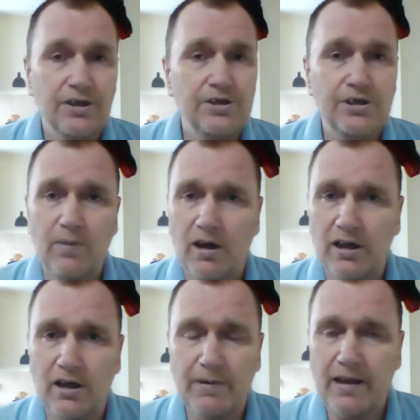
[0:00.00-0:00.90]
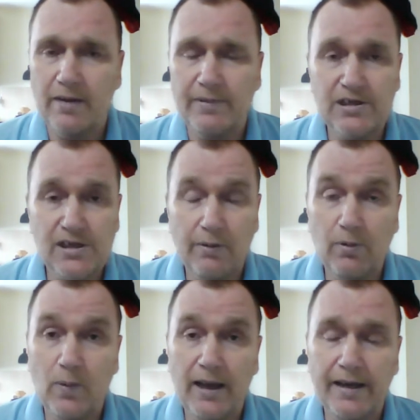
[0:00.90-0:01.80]
you are becoming so
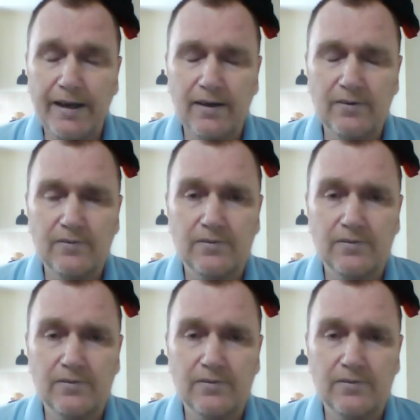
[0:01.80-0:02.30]
aware now.